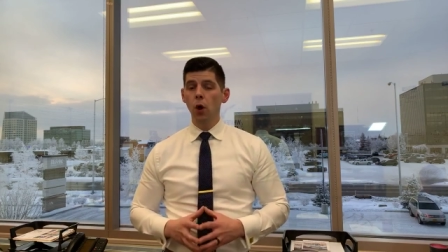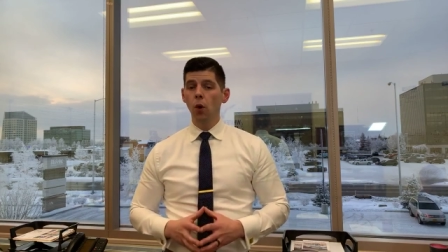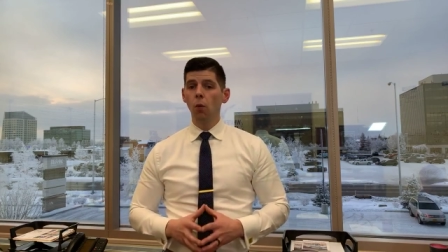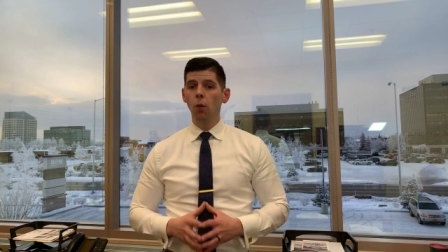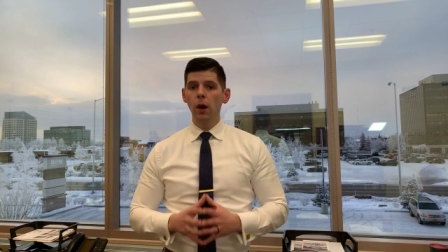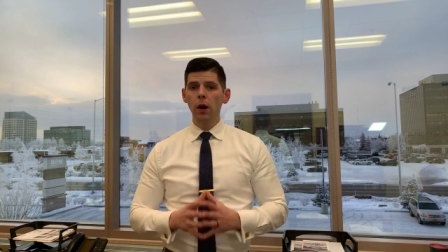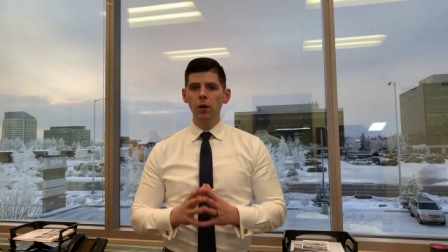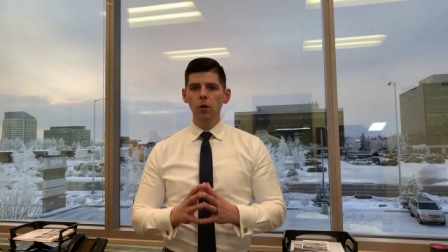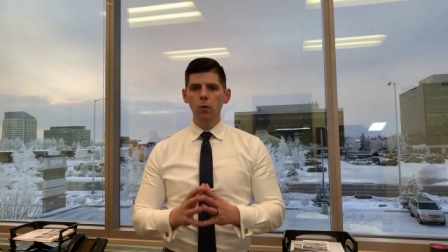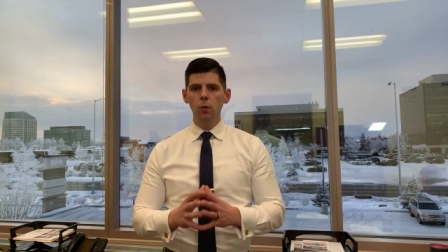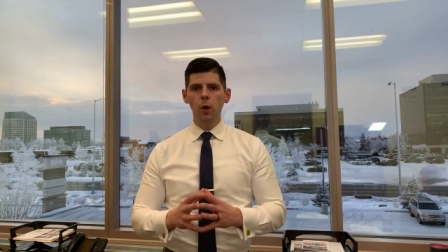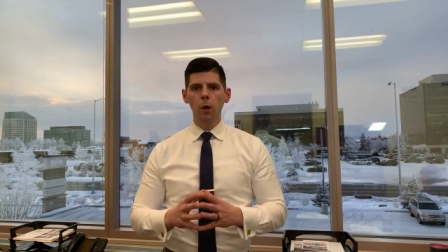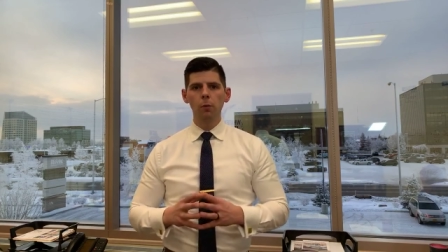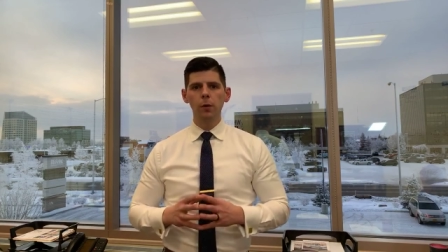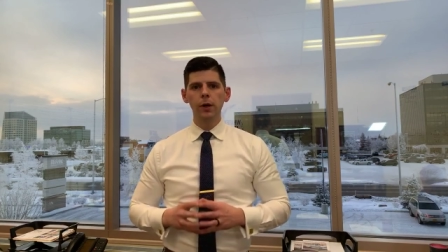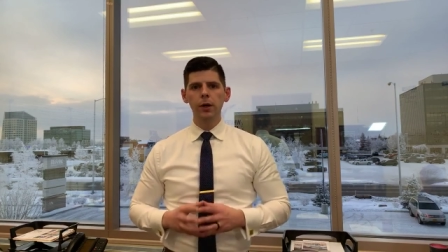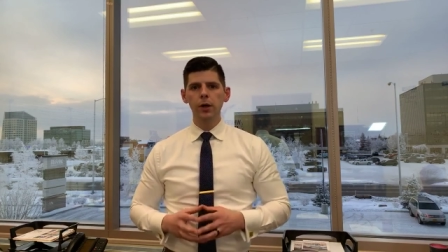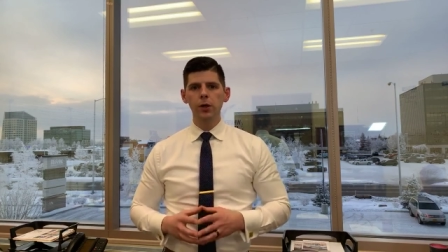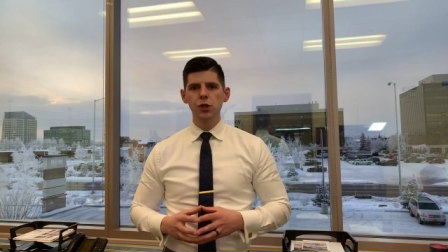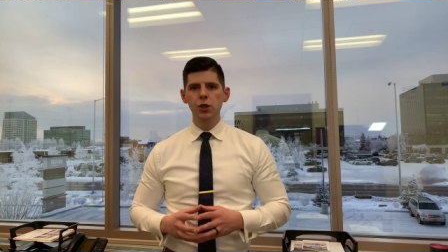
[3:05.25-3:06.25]
Well, what
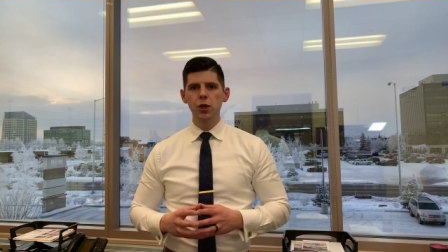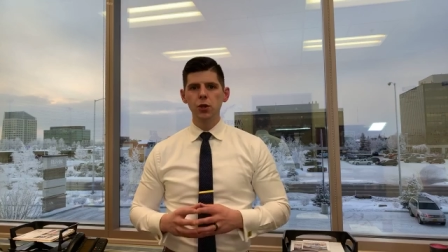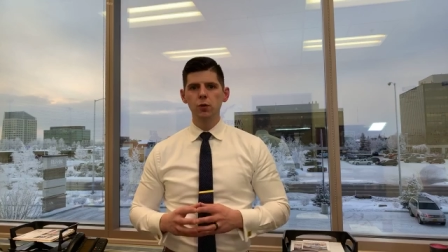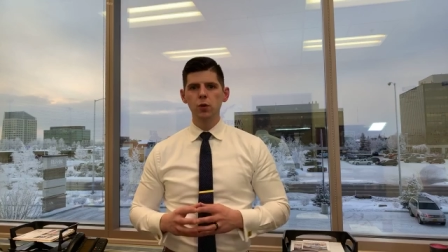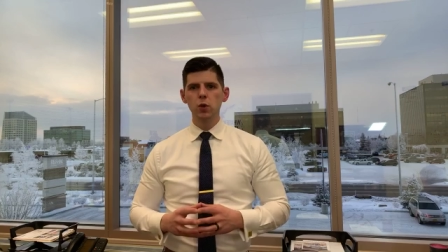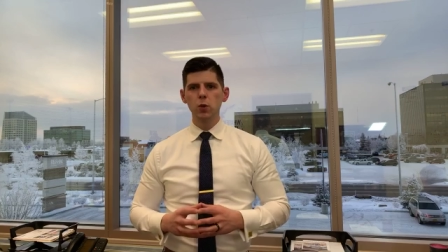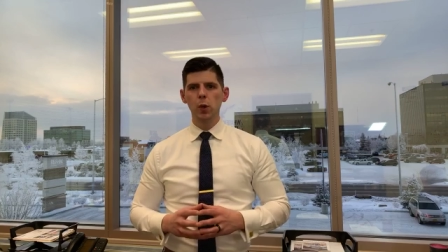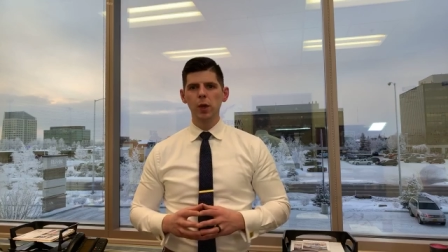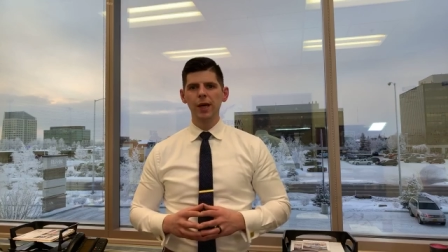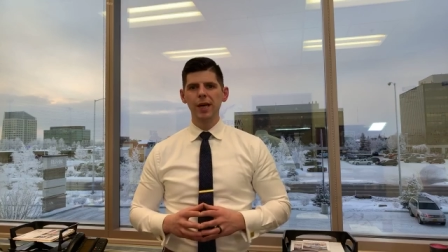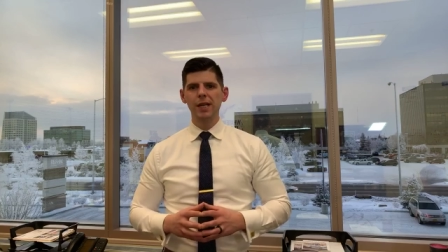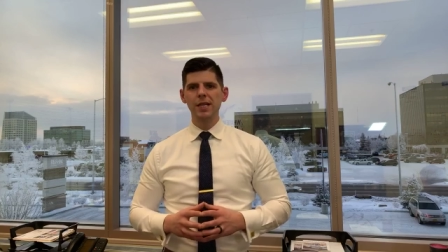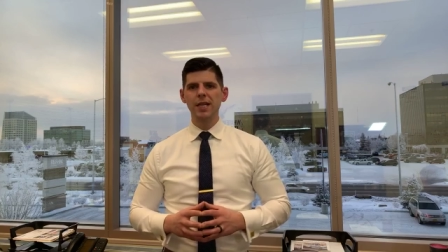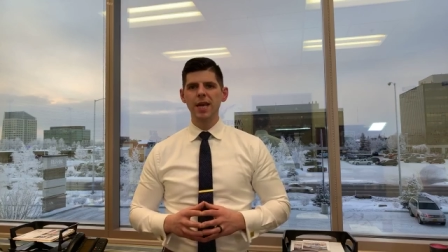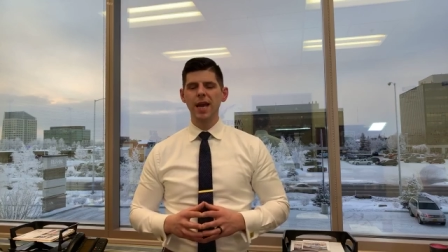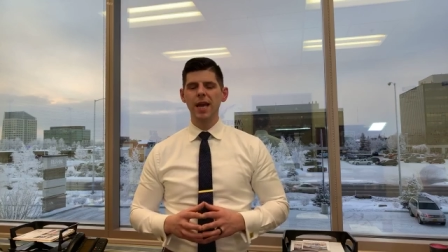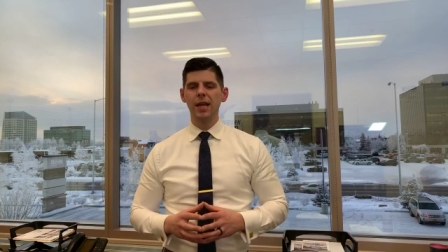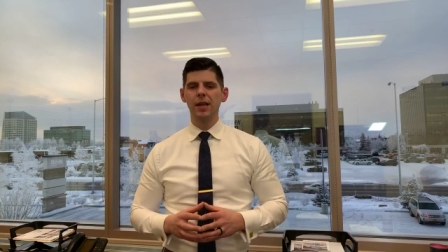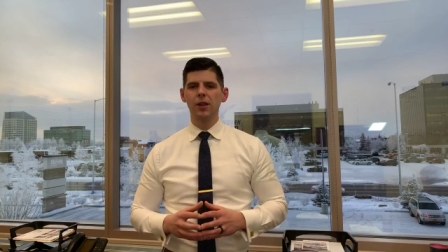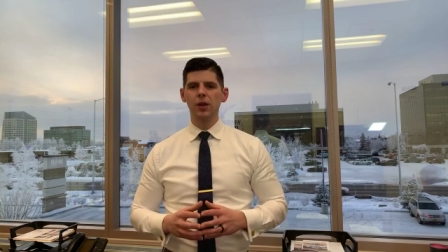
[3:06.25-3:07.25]
we're gonna do is we're gonna
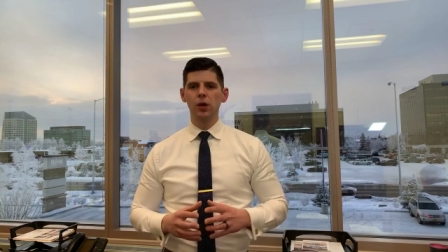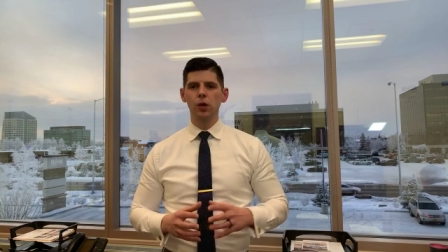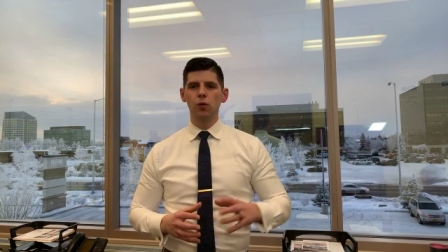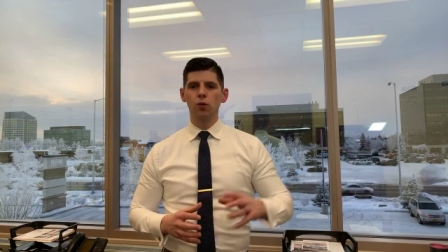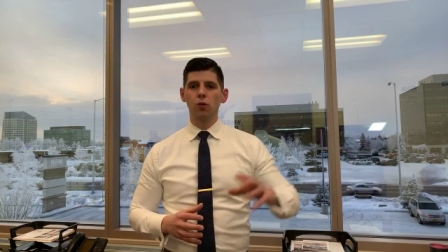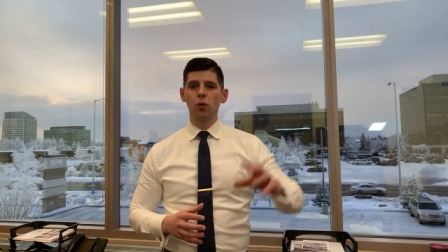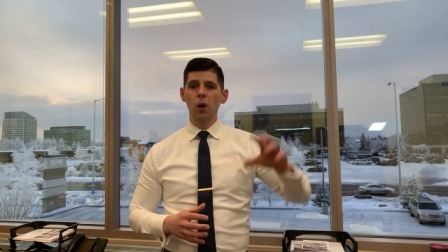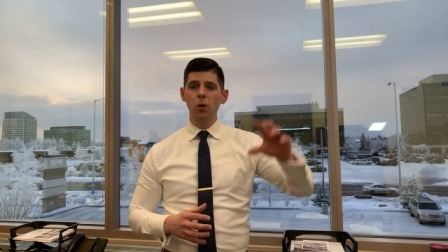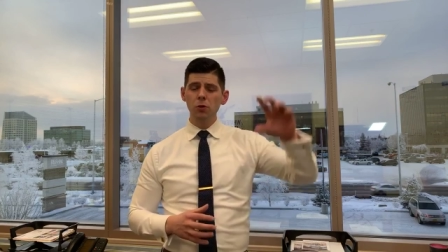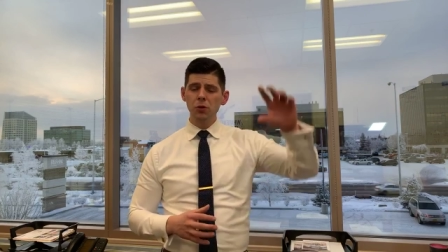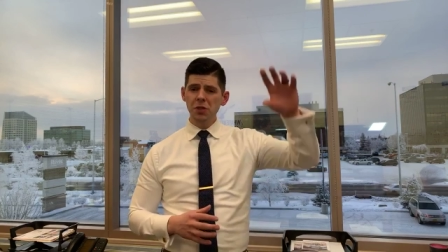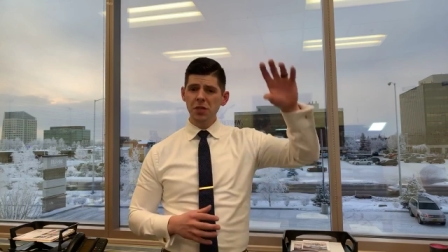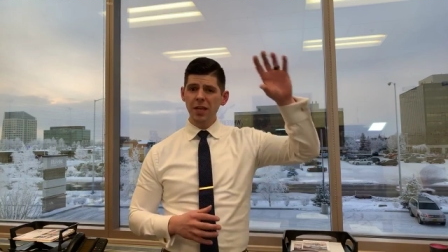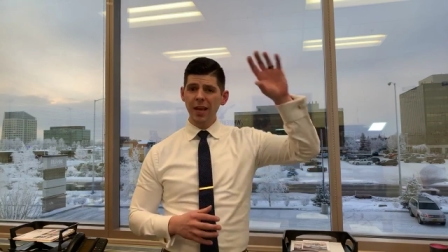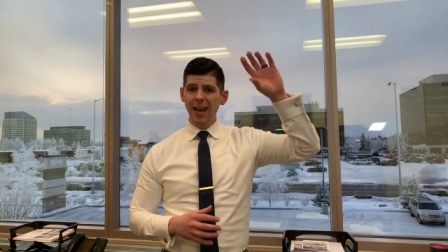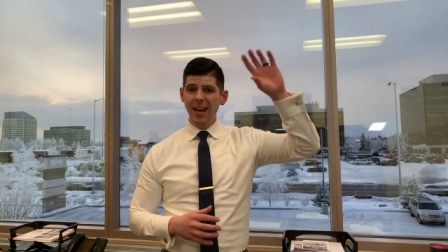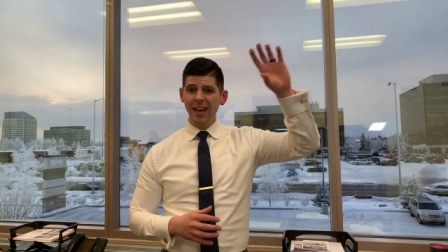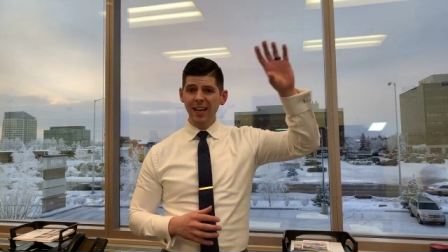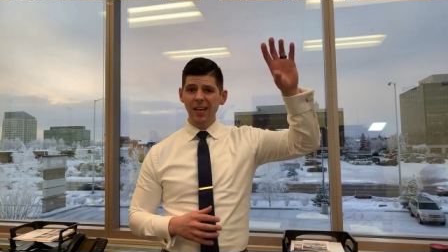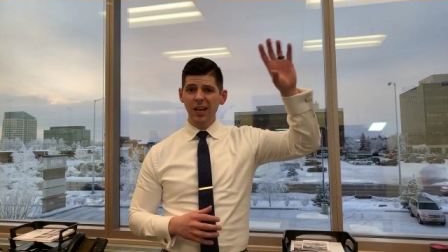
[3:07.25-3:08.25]
take the
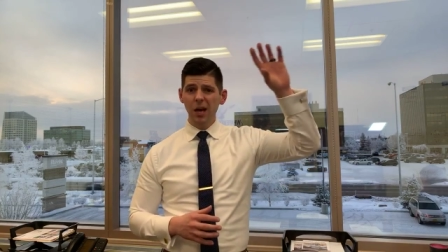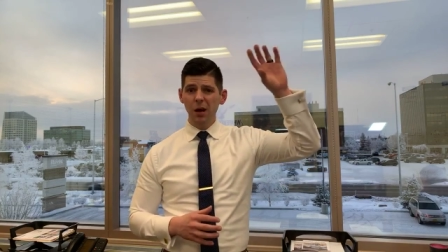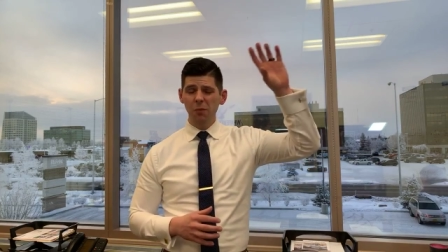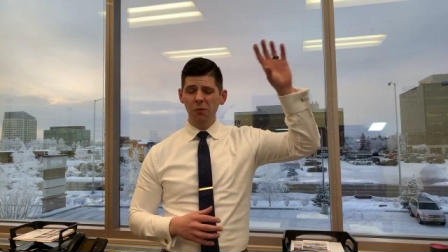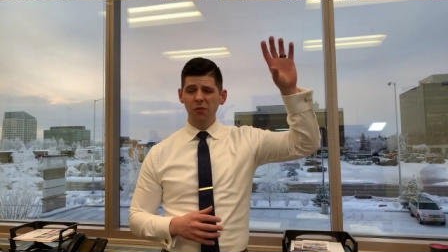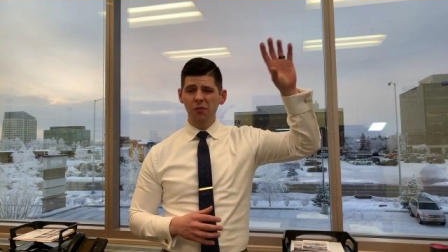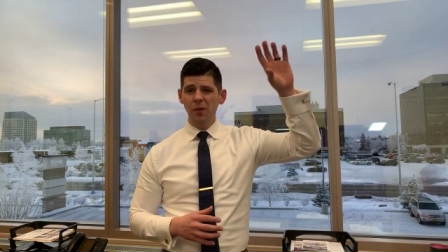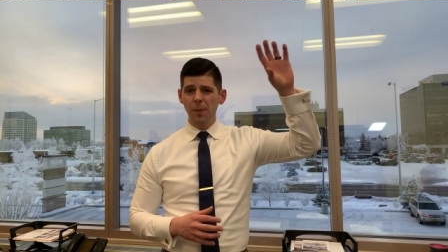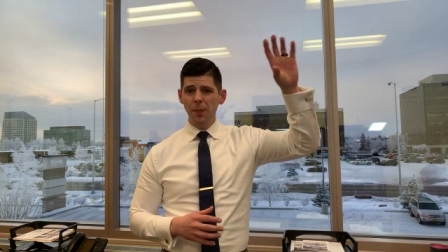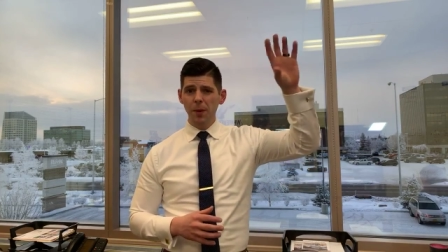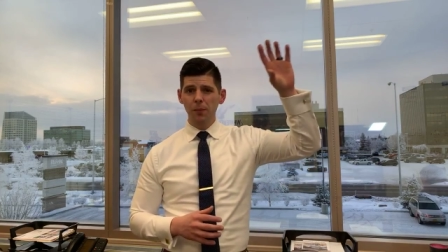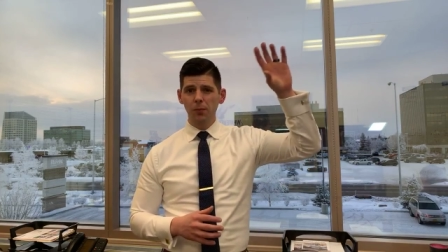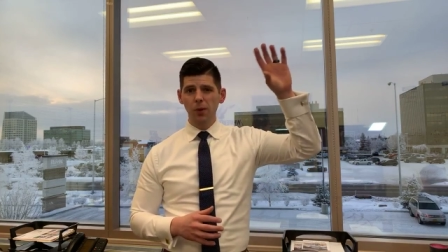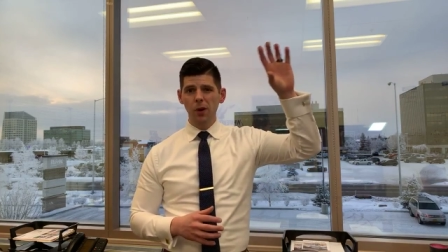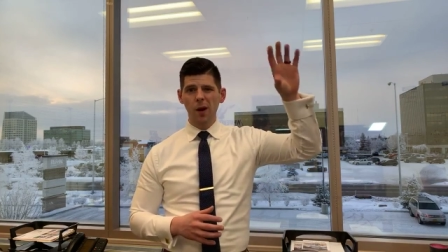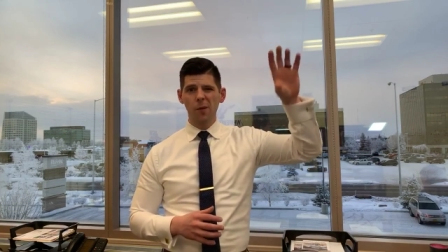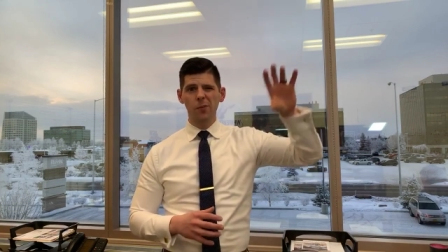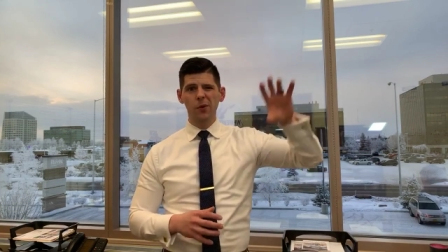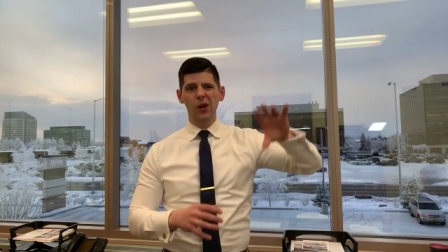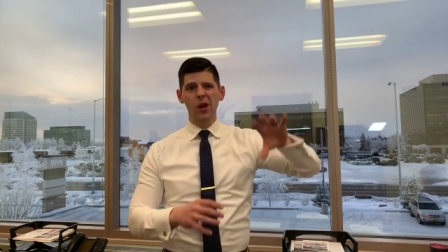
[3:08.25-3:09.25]
gross income from the
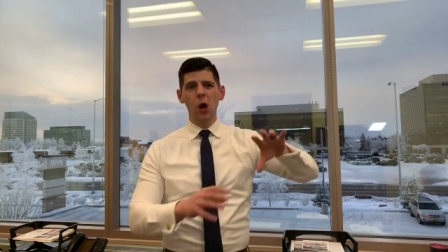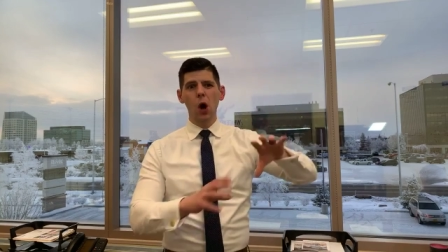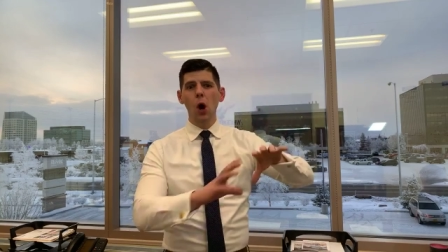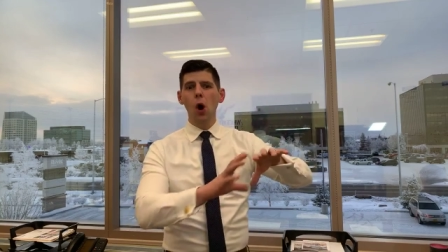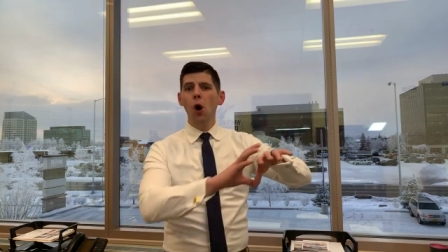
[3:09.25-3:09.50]
property,